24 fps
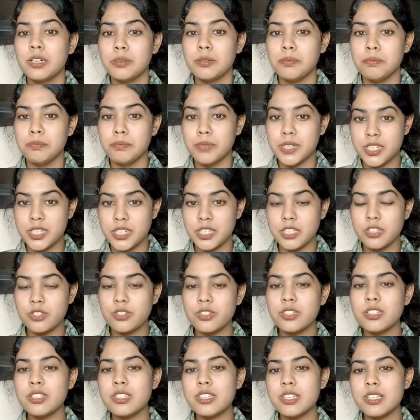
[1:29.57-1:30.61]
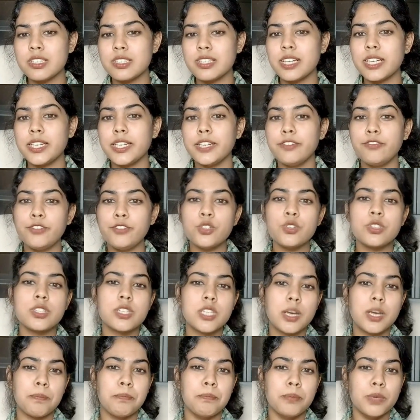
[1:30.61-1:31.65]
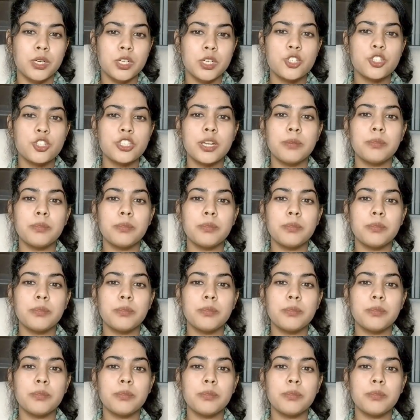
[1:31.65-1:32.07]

materials is that if you submerge